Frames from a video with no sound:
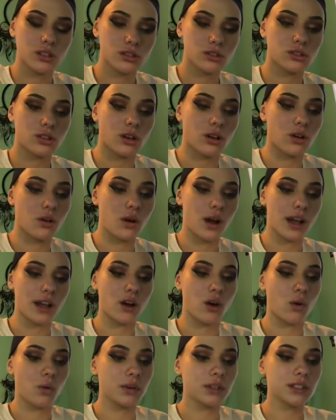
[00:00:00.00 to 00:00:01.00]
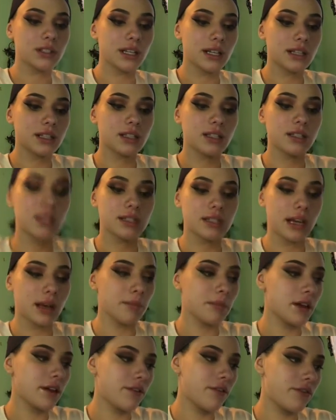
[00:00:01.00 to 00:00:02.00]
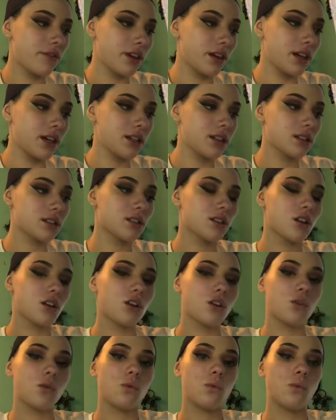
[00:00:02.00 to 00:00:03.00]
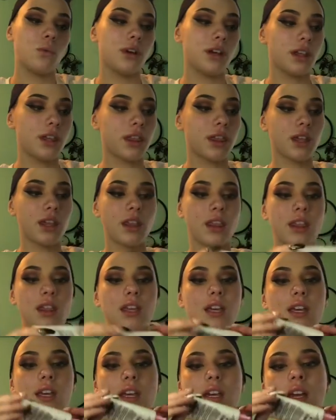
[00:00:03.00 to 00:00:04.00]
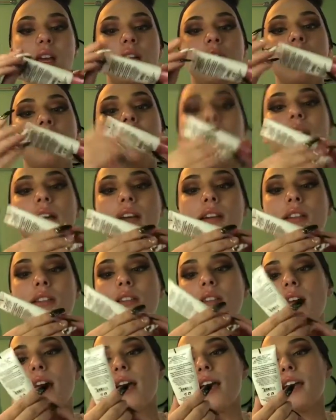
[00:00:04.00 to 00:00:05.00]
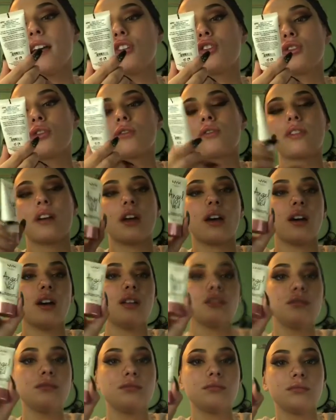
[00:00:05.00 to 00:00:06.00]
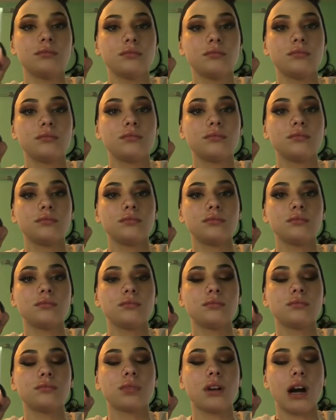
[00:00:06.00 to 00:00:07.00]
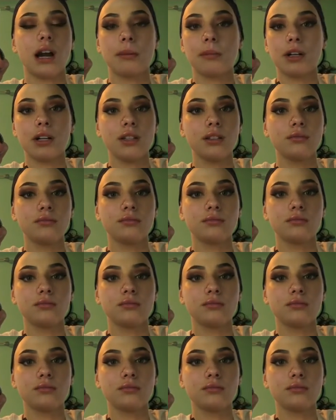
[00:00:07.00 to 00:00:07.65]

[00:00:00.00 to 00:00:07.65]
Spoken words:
So I always like to set my face with the NYX Angel Veil primer.